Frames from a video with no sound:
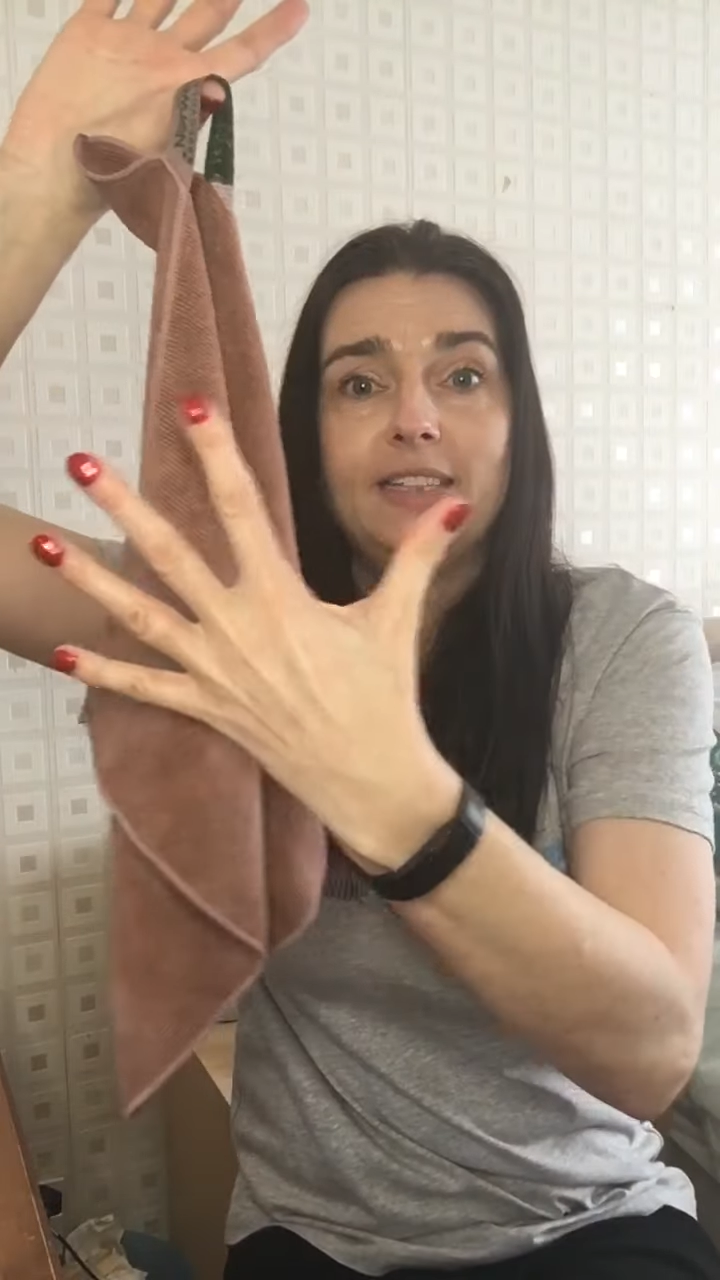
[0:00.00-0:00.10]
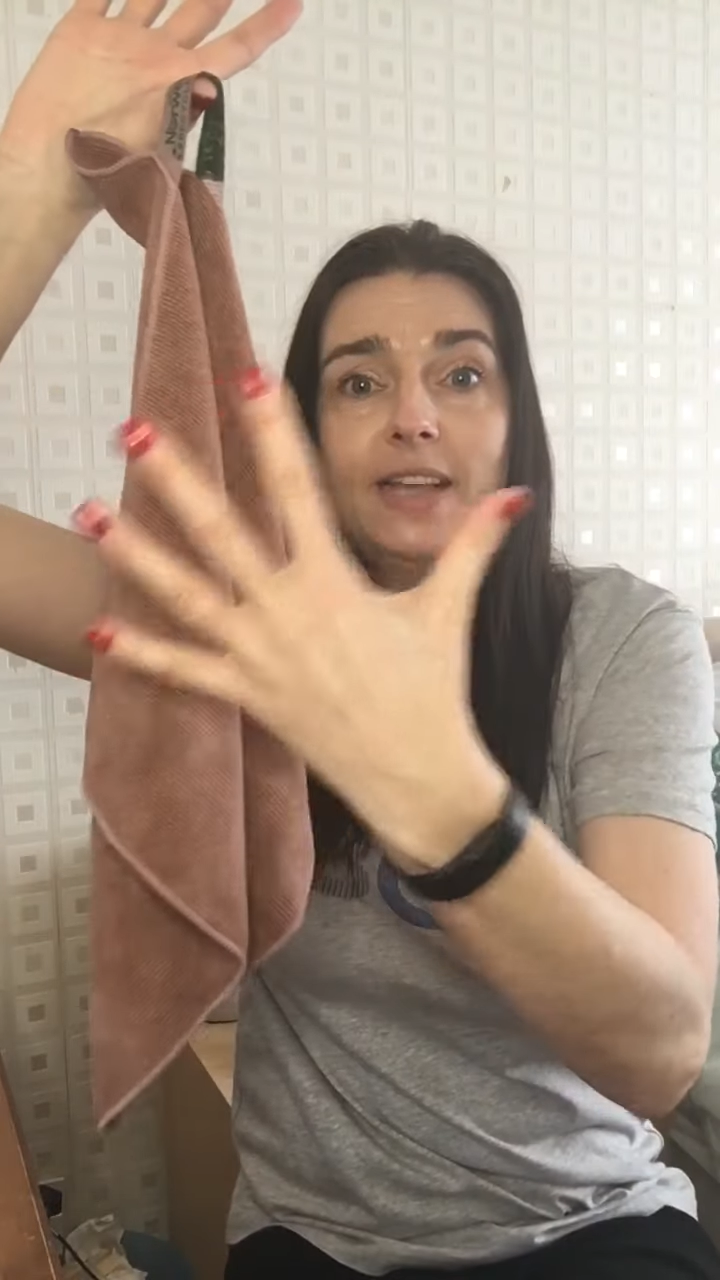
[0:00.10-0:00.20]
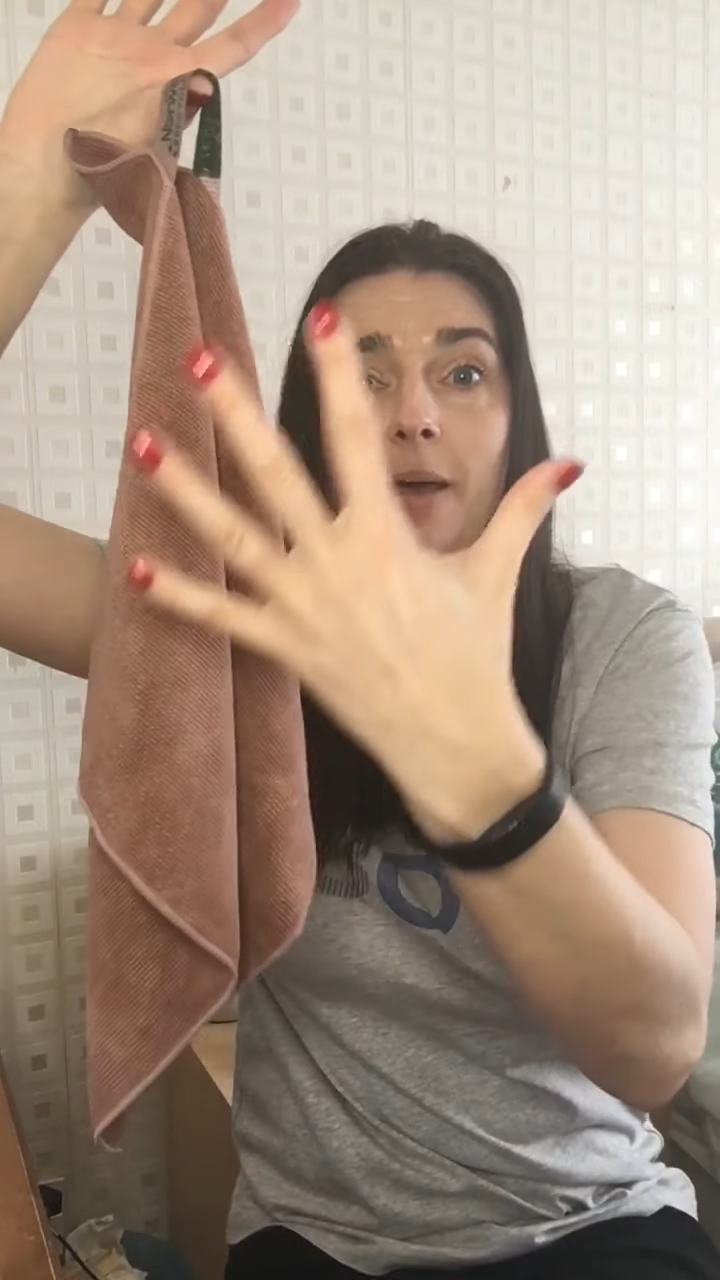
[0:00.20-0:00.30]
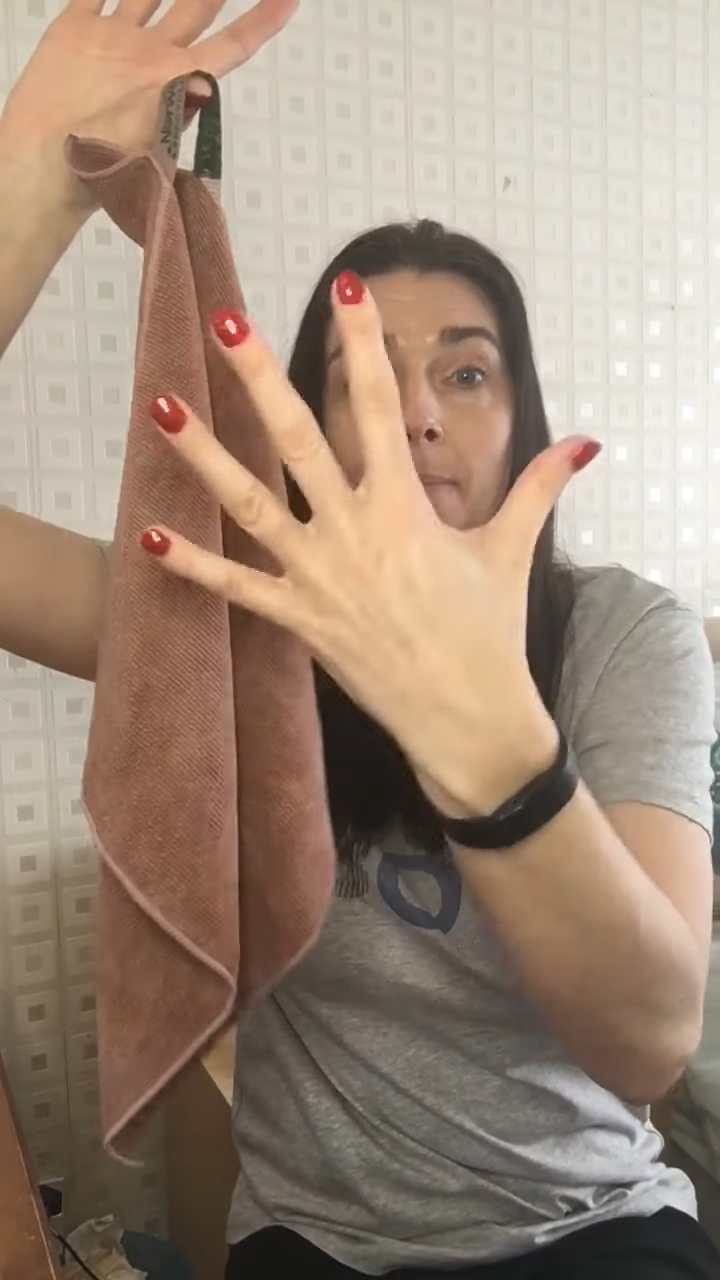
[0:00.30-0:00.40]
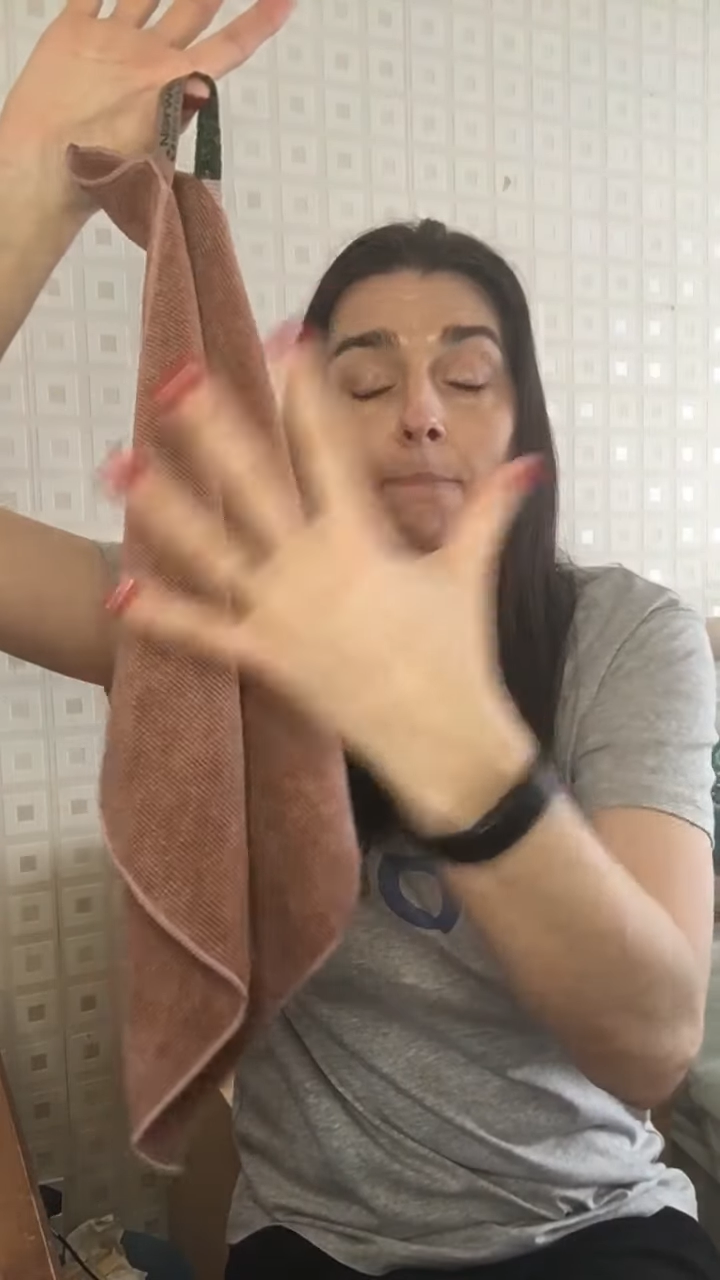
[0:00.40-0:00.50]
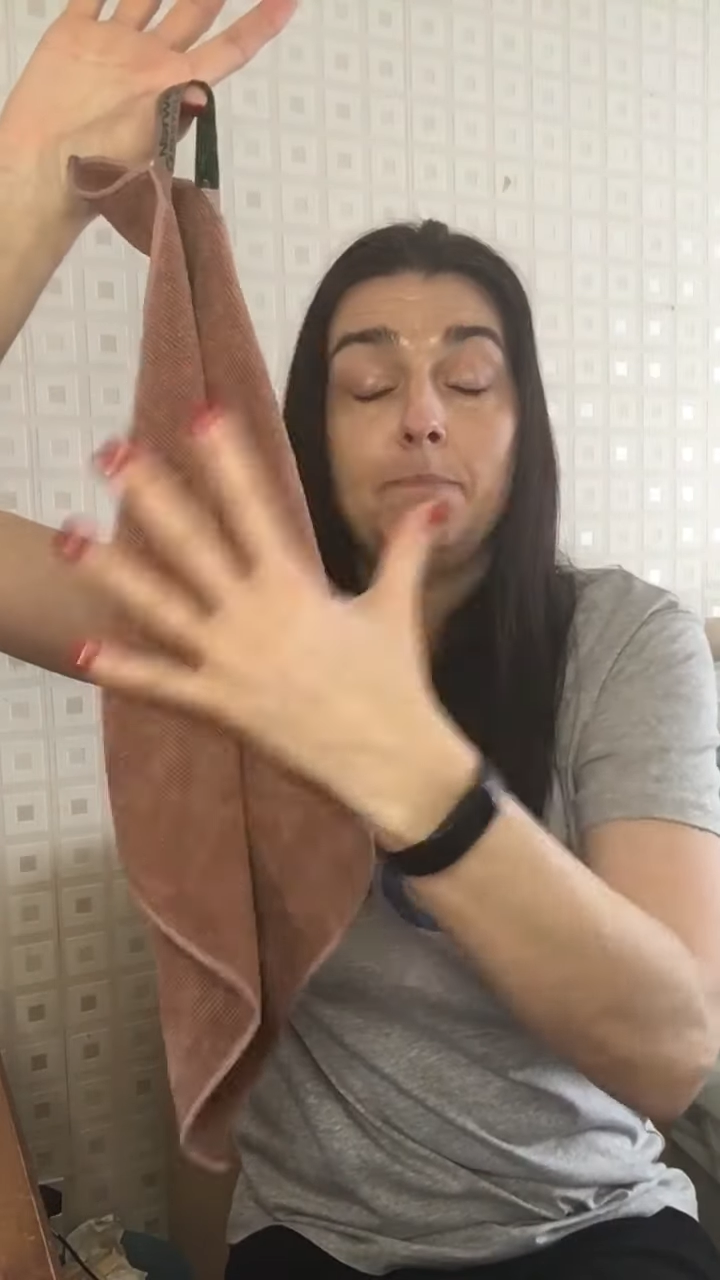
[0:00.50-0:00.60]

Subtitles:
that